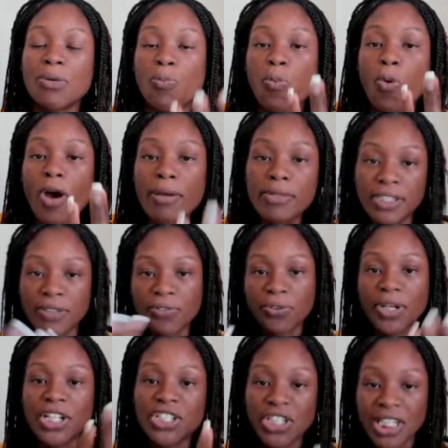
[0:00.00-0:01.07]
what
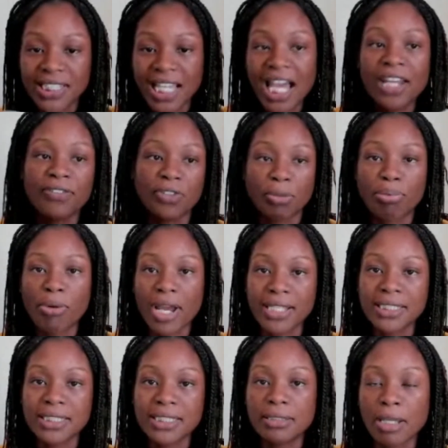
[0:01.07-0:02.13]
differentiates kind of your
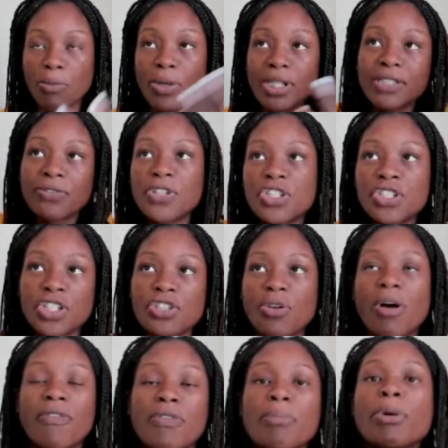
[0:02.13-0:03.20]
process, that what differentiates
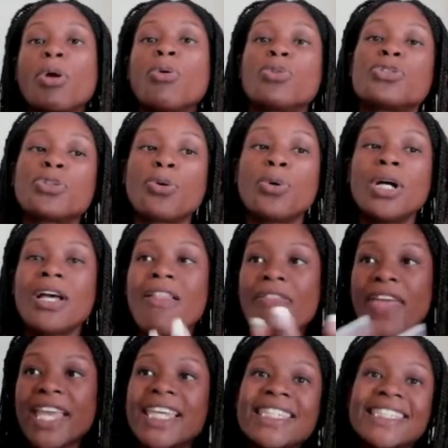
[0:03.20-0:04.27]
your offer, but also
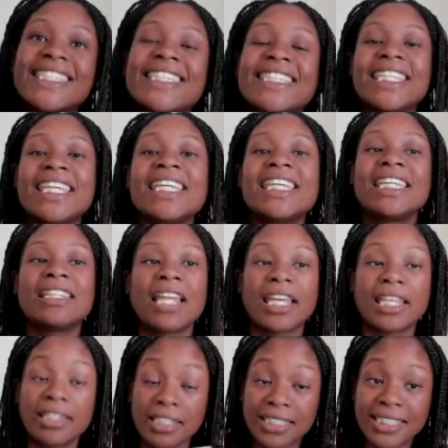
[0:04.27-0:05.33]
they can see
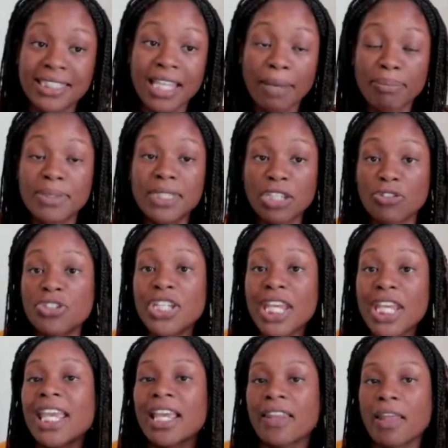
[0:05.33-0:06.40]
like the steps that you're
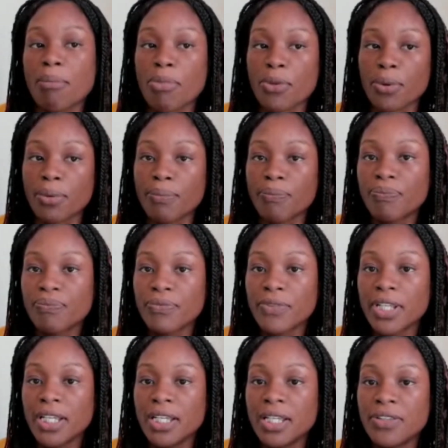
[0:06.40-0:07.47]
taking them through.
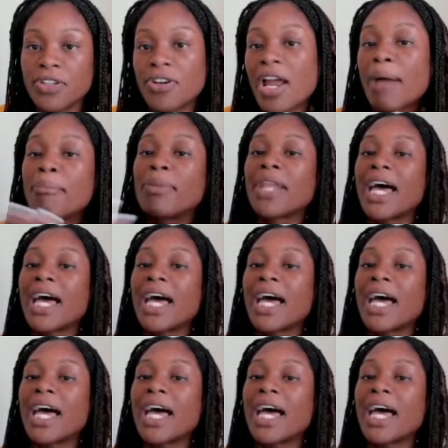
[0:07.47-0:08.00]
They're not